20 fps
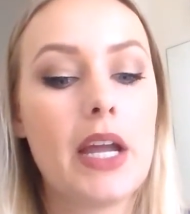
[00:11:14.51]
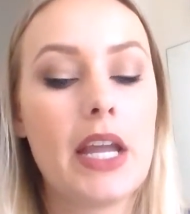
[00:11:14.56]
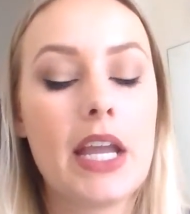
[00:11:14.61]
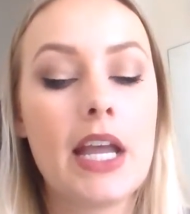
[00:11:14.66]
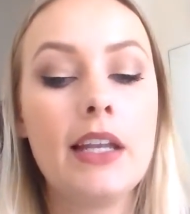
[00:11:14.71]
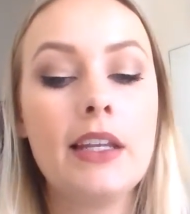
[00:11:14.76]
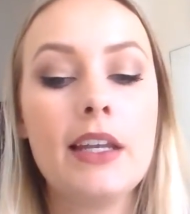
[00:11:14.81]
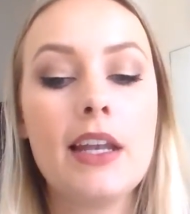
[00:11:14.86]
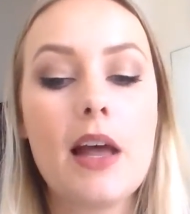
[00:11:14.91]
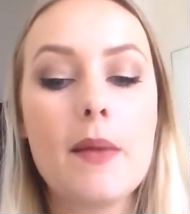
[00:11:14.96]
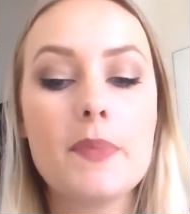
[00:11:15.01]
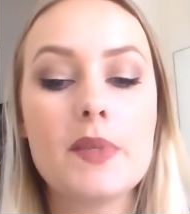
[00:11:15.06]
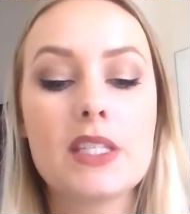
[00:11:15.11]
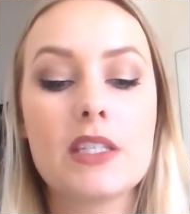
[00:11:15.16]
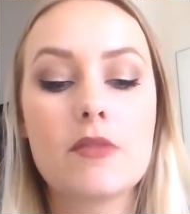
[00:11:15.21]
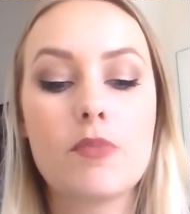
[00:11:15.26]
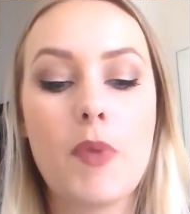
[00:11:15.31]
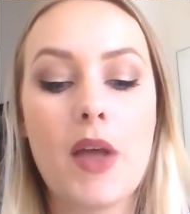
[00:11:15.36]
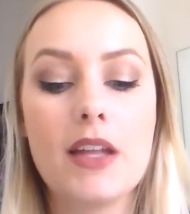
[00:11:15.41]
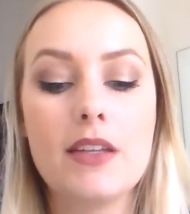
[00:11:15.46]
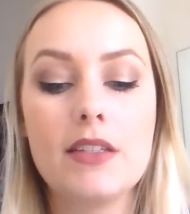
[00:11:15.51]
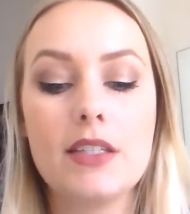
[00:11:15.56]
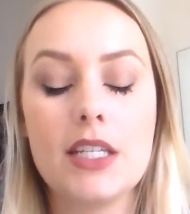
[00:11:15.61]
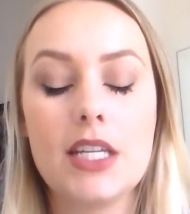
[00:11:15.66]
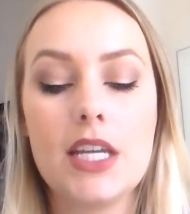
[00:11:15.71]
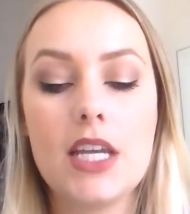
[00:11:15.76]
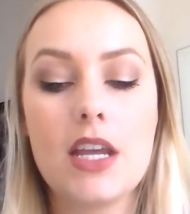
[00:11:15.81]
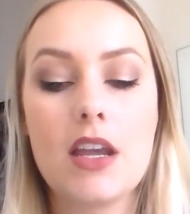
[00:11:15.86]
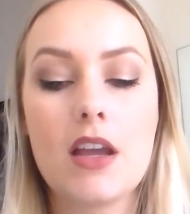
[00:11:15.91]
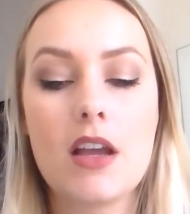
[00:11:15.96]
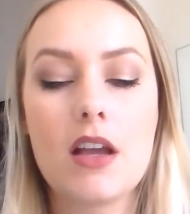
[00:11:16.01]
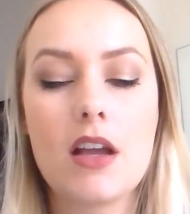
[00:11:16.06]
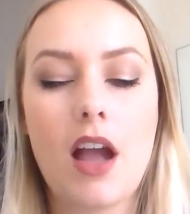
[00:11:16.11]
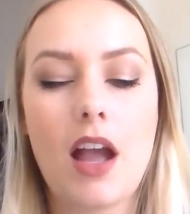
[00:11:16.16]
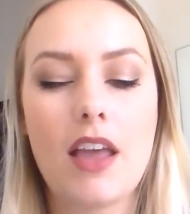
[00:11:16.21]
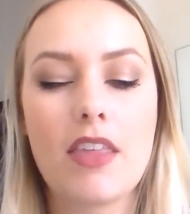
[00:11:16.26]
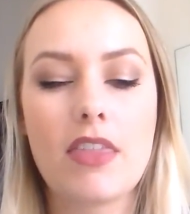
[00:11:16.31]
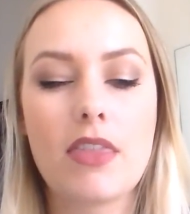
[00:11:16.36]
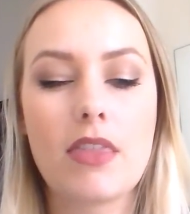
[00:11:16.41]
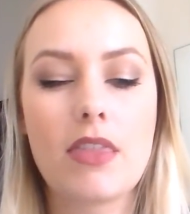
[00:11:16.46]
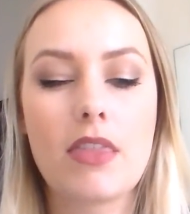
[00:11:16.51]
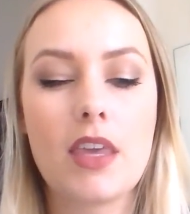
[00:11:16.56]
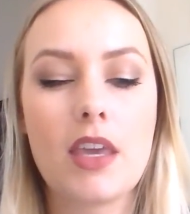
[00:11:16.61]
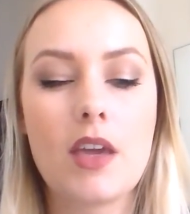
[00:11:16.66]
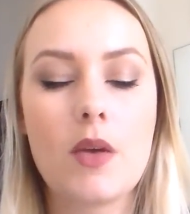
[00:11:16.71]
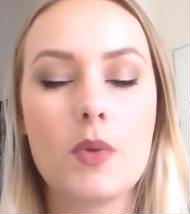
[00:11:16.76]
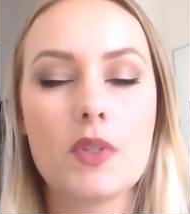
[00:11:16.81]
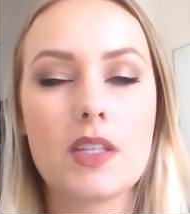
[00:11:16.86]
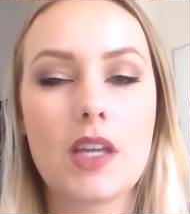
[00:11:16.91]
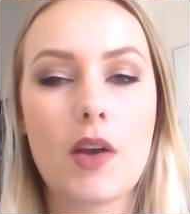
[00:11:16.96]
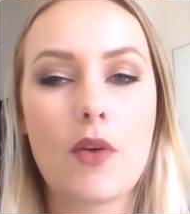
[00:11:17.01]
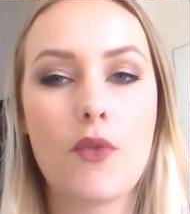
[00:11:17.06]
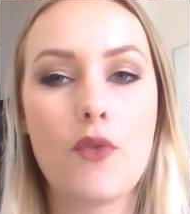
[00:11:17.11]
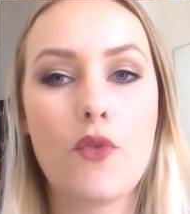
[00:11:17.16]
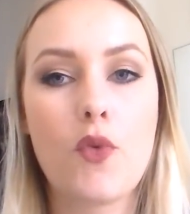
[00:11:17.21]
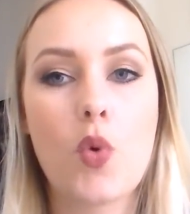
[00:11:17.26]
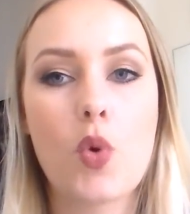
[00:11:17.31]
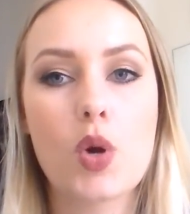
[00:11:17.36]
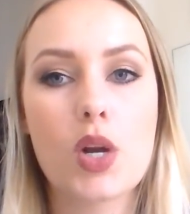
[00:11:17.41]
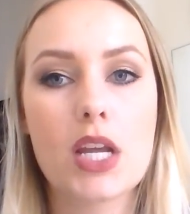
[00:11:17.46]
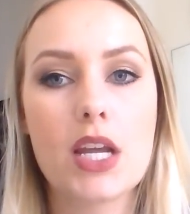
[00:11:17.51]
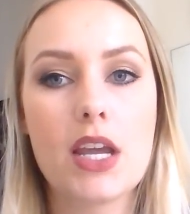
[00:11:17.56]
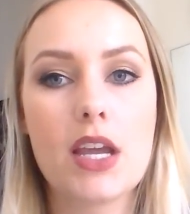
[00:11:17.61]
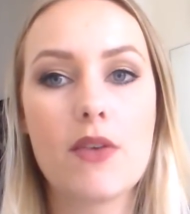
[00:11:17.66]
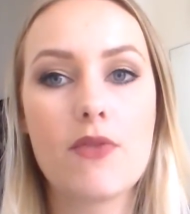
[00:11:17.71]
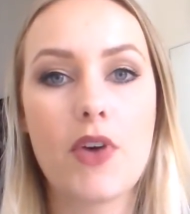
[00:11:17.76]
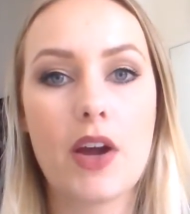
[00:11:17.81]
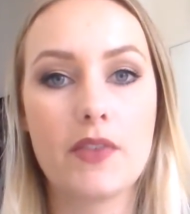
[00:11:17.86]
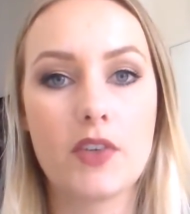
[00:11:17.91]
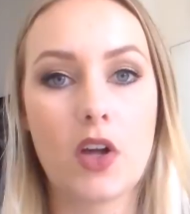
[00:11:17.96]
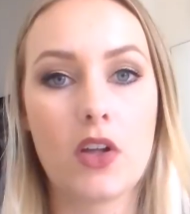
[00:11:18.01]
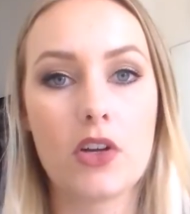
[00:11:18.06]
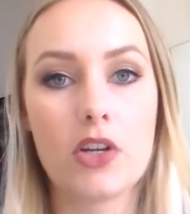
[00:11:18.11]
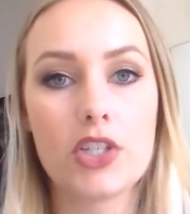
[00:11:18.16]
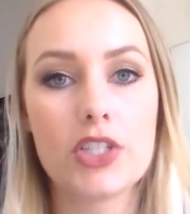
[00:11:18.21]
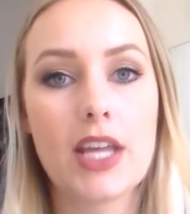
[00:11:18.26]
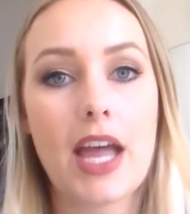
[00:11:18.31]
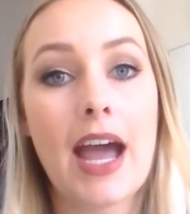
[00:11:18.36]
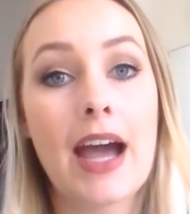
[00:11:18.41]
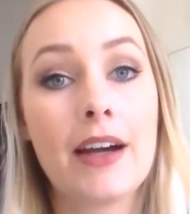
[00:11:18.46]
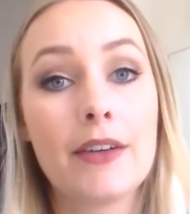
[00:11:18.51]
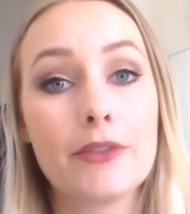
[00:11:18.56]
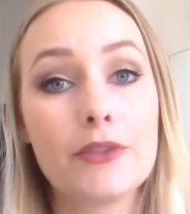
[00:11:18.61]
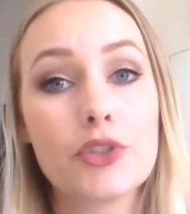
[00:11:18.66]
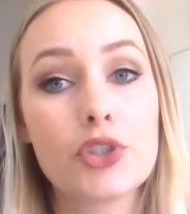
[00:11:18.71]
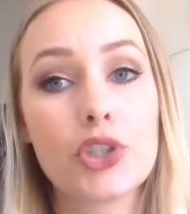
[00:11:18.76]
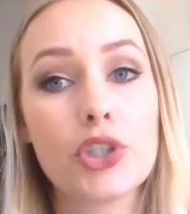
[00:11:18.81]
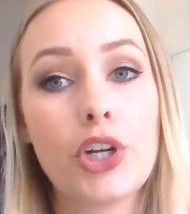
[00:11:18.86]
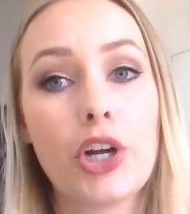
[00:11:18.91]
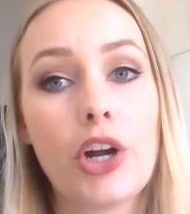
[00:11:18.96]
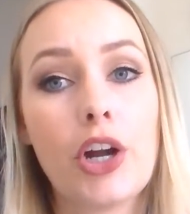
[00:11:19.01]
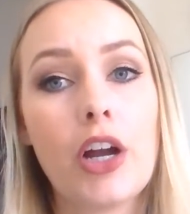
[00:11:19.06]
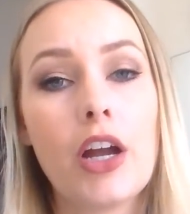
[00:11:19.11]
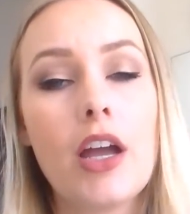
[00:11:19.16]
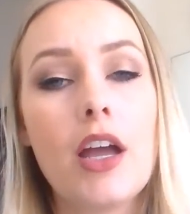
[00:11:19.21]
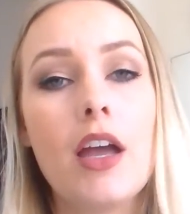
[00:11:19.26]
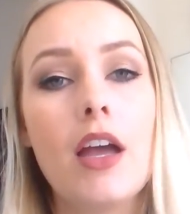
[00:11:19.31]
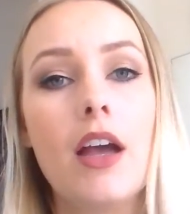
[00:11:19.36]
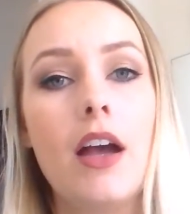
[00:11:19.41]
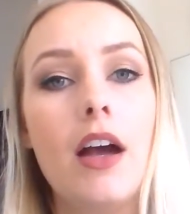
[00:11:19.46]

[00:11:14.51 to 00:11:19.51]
I ended up spending, I think it was like $45 after